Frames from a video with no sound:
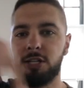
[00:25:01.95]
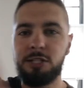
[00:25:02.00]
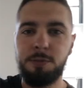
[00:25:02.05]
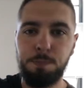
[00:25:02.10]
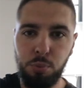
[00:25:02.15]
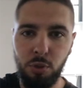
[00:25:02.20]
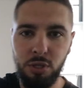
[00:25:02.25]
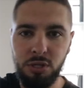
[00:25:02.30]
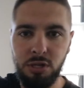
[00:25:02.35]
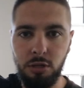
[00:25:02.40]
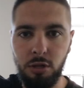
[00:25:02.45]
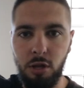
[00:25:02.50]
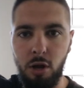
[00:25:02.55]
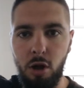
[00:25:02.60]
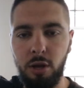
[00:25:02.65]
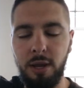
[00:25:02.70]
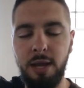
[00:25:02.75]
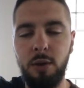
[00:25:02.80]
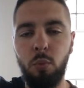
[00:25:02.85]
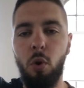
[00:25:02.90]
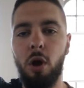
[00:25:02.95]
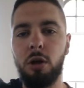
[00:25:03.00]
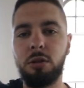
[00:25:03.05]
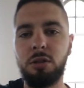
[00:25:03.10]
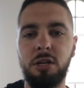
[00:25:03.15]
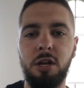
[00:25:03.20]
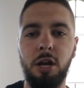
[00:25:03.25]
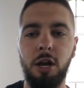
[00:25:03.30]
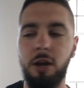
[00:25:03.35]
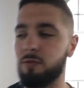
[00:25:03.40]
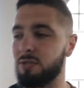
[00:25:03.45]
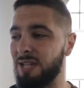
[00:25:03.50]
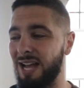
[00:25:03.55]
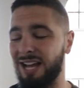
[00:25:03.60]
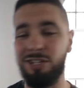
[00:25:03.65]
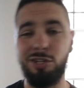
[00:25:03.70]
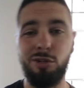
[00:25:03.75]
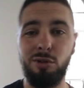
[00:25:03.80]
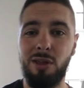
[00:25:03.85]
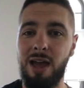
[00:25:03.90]
Sprint the long end, walk the curves.
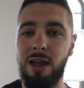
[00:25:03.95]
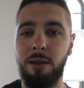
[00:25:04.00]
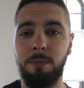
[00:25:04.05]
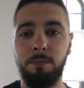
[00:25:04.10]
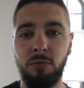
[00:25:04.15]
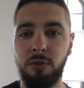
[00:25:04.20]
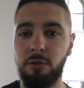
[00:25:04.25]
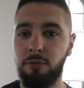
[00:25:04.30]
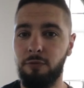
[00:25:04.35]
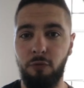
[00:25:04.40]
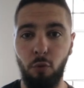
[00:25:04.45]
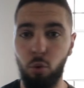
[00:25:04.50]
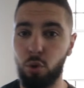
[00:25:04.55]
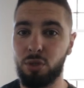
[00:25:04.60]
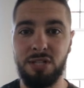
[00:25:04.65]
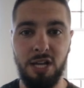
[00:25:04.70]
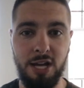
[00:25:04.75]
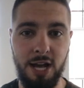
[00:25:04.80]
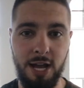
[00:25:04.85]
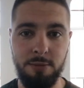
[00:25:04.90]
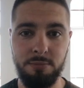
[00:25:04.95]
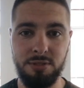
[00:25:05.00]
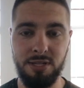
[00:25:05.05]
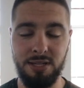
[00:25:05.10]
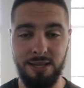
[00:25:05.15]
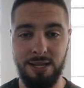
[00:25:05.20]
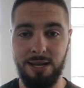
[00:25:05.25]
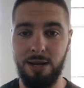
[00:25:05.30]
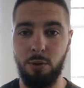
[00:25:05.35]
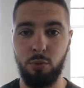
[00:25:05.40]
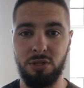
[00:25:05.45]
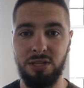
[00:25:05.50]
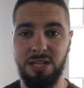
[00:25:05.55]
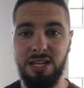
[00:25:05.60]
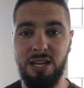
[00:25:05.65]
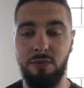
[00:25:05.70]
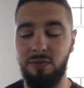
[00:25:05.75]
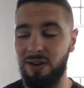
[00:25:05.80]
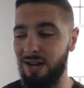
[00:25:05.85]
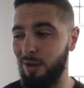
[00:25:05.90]
I'd do that 4 times and then I would
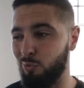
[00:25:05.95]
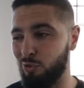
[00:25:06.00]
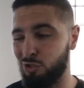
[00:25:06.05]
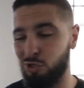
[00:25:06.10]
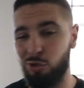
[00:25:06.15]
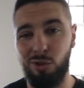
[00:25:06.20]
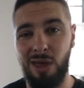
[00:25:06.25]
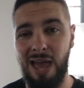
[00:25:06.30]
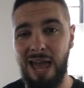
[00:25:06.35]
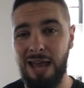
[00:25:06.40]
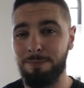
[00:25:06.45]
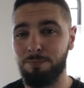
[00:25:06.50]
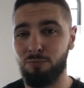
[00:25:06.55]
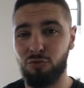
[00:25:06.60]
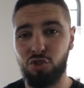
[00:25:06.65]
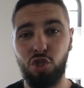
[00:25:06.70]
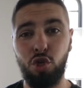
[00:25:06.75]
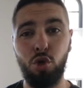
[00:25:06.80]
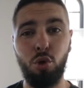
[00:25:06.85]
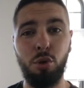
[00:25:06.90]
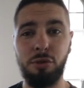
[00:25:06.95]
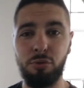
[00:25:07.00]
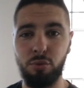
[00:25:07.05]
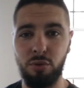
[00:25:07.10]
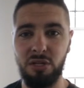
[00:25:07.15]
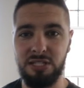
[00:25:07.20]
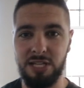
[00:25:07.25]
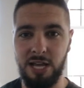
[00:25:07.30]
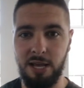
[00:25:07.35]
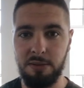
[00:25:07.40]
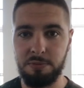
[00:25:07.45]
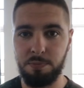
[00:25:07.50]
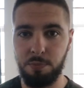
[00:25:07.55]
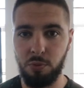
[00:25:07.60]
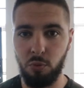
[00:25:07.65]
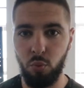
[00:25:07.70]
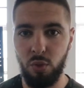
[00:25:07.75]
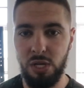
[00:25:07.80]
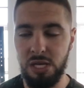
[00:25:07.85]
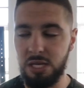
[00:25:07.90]
leave, and I would do that 2 to 3 times
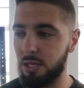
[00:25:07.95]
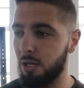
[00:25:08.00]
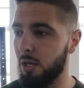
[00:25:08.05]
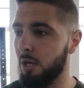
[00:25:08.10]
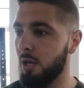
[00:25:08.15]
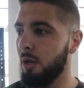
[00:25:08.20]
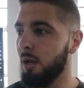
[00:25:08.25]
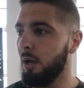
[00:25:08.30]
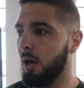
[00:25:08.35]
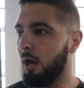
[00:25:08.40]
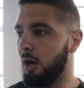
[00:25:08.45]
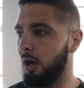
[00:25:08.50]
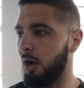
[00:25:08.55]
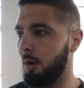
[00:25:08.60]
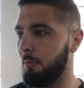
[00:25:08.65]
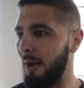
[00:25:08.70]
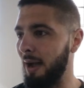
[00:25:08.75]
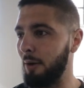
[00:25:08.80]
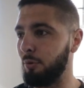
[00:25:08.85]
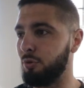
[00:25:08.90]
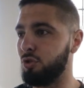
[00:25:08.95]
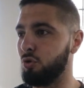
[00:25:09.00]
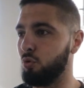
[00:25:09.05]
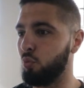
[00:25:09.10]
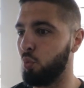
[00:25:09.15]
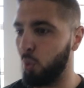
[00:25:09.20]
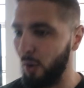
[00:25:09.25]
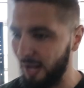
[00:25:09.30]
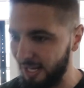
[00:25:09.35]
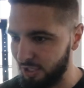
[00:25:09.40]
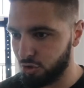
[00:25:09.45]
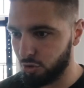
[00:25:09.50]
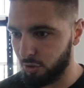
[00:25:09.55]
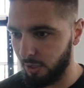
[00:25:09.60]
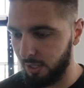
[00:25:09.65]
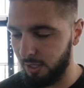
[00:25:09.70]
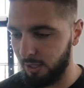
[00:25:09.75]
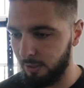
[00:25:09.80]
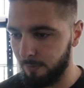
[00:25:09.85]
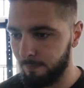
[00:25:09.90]
per week. I would do weight
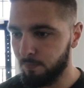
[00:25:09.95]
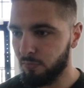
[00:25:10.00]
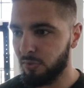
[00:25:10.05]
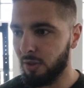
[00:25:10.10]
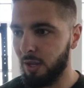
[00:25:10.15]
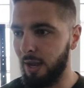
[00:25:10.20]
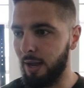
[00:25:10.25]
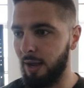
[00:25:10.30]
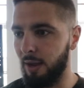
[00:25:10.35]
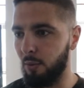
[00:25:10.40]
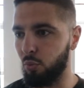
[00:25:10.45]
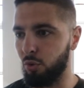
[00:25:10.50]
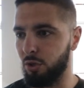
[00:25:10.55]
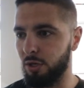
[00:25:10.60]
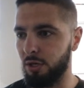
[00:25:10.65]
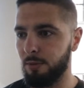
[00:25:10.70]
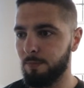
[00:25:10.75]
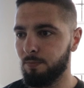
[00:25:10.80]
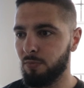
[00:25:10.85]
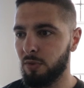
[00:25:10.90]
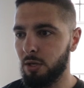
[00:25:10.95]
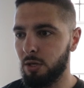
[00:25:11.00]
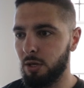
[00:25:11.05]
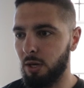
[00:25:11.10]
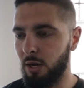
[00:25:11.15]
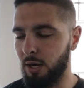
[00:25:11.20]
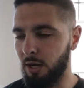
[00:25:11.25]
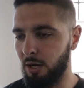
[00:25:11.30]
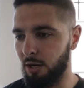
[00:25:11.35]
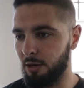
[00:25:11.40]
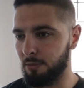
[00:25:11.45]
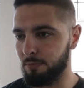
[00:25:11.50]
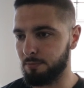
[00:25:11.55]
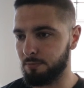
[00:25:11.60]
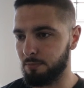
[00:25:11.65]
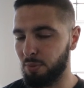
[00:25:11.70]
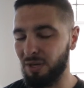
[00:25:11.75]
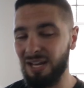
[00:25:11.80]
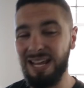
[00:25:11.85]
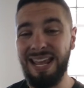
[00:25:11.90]
training. I would,
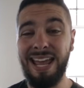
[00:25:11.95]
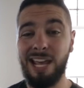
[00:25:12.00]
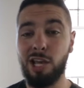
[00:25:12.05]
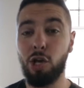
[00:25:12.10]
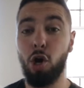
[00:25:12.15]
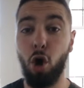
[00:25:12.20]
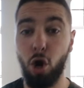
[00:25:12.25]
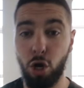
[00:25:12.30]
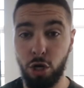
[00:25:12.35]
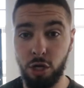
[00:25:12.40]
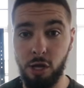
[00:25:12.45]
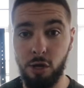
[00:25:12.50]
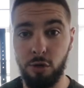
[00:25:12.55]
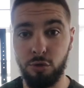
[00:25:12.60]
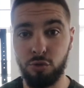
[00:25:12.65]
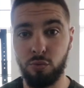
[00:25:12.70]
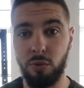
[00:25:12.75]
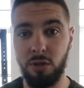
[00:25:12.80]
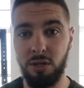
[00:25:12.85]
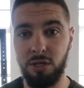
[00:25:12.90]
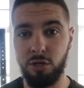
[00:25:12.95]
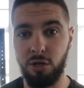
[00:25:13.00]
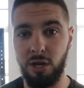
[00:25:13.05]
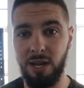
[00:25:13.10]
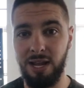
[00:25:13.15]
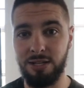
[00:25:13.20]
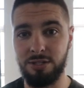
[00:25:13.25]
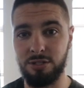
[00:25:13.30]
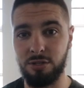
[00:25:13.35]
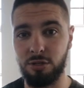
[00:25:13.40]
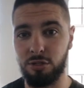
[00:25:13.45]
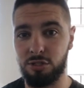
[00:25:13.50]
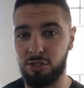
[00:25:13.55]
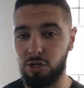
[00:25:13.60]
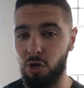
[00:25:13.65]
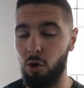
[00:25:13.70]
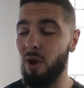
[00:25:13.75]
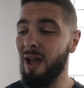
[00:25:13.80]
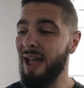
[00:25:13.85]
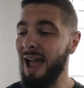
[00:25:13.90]
but HIIT cardio is really your answer.
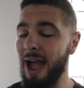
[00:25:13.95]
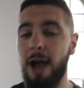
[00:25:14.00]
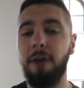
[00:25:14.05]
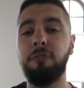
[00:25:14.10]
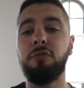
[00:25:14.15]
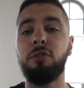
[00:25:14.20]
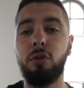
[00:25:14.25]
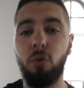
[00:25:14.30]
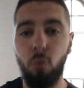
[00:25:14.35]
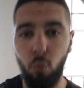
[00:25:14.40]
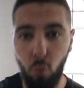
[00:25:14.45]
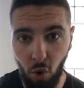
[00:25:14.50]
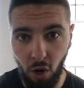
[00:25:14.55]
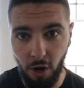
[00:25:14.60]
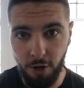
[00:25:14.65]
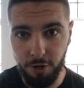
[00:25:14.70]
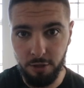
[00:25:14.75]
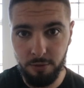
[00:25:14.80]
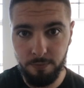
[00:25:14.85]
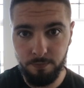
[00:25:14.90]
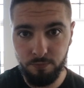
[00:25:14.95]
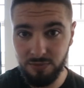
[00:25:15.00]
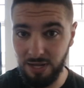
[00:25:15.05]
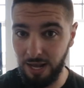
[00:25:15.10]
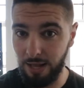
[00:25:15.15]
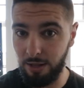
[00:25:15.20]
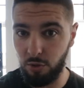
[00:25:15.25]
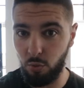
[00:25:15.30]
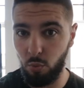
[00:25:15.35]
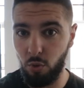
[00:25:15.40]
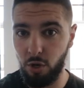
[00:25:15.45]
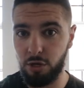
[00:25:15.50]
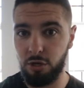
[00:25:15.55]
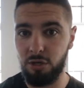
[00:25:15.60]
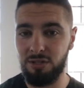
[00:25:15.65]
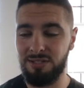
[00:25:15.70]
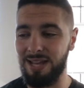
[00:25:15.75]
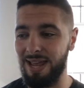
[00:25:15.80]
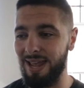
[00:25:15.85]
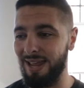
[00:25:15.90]
So after the water, gallon of water
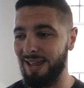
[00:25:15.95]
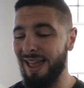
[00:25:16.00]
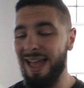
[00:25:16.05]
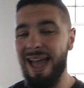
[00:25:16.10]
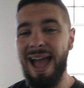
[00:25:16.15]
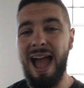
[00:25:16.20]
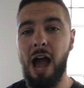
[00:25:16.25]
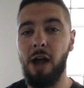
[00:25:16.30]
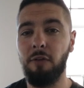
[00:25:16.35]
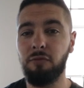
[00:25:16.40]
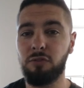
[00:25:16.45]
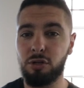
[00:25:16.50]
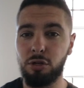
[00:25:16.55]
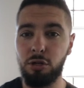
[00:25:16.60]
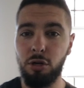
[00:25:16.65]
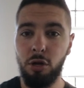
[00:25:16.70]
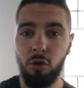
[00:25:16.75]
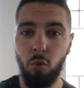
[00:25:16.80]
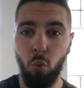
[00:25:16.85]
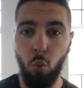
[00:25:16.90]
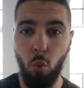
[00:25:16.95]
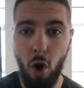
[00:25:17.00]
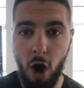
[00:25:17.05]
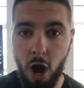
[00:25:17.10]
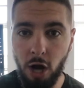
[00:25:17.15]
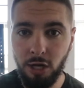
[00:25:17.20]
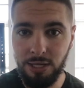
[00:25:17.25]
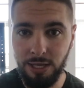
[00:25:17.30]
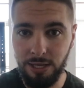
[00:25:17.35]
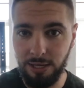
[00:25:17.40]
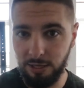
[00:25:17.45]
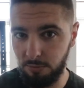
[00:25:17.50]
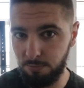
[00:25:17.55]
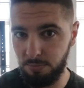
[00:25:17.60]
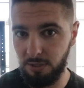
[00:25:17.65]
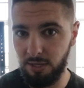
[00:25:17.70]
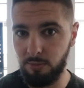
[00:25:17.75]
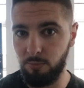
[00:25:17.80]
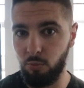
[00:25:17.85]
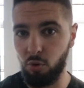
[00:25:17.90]
a day, after walking and
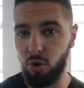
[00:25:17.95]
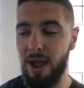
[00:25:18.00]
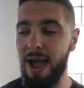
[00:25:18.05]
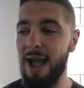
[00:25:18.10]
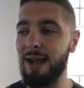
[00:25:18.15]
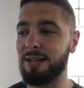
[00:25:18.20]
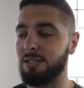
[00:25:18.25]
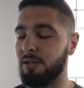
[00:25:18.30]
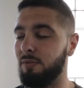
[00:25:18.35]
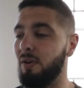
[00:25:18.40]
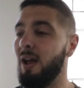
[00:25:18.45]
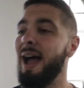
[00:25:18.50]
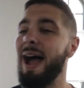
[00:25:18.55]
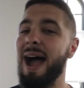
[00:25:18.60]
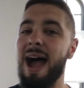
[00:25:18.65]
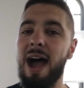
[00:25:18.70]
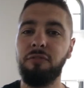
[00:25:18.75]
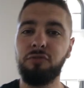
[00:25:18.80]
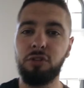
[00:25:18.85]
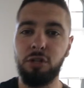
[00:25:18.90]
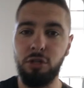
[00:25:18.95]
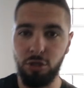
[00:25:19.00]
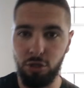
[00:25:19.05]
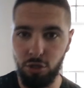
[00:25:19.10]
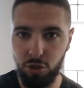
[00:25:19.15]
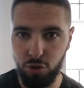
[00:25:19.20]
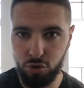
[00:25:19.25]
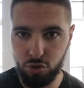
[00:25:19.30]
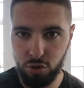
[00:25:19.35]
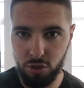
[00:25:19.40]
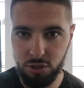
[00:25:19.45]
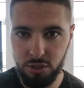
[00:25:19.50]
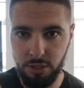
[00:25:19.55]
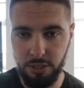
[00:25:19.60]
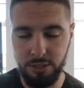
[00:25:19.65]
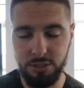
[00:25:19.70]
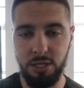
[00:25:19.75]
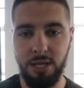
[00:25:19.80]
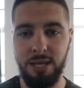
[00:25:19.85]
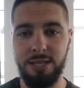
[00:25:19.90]
being more active, after your
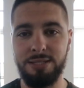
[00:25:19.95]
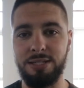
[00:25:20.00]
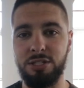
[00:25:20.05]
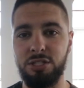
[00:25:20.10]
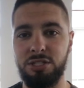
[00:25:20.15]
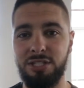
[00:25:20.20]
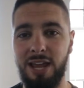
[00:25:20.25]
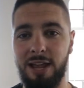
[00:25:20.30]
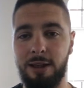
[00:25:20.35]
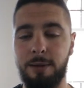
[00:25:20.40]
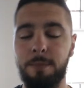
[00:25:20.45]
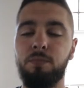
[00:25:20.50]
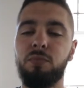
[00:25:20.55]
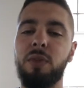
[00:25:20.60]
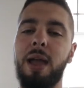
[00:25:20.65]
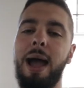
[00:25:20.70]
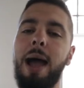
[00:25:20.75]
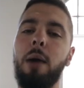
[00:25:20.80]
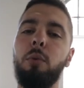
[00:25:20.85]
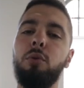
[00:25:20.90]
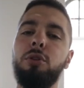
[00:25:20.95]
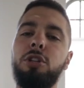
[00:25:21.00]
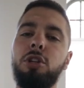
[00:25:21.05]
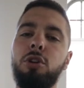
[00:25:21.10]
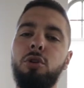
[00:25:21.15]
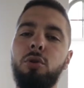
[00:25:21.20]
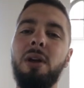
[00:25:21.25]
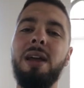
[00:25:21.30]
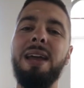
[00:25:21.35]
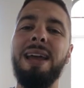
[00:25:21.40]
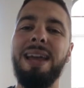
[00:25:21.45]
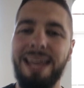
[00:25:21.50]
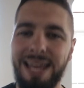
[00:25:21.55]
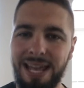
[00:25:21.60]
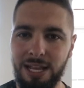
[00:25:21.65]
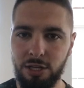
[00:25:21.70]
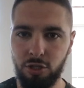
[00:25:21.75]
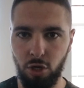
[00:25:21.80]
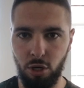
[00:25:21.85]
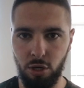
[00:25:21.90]
nutrition is in check, I would do
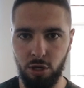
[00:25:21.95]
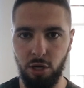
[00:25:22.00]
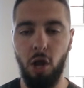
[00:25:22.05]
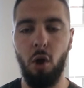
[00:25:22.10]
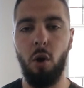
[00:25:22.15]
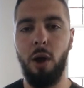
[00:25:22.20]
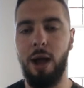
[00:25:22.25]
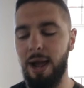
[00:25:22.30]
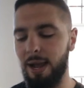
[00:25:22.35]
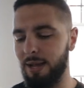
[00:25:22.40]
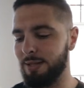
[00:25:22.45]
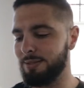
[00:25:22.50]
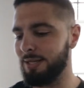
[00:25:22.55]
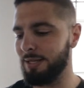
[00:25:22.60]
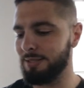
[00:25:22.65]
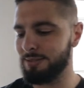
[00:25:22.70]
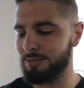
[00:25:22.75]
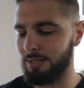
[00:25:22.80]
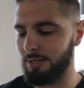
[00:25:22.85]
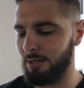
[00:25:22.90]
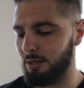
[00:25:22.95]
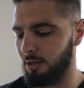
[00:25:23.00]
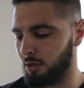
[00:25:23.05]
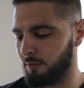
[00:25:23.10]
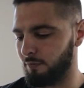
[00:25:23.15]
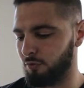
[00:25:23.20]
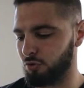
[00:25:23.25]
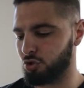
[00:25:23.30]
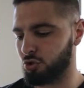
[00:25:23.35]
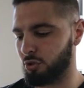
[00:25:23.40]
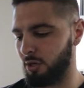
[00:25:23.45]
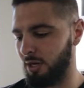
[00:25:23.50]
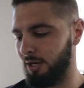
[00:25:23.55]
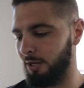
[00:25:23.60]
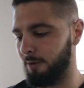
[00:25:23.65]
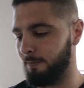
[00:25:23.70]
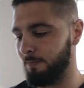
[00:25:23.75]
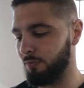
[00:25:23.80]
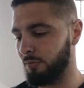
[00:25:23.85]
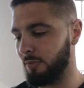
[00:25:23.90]
HIIT cardio, high intensity interval
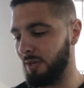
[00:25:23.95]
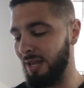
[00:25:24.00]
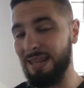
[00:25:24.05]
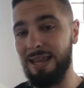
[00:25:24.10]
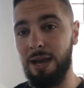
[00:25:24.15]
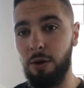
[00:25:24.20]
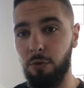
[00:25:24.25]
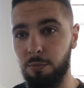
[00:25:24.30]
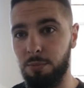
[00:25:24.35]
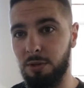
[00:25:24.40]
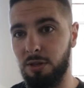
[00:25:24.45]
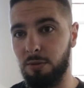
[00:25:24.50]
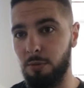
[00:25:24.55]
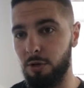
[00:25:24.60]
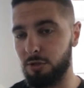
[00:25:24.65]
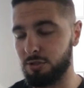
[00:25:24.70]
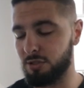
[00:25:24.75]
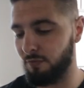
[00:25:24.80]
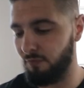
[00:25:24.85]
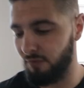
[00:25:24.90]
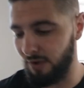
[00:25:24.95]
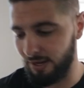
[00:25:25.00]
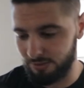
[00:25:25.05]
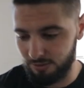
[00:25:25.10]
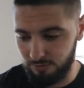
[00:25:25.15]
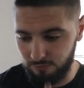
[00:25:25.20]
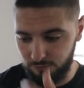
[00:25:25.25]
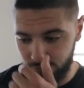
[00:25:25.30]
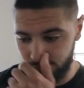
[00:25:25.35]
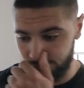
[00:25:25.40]
training, and that would be the most effective.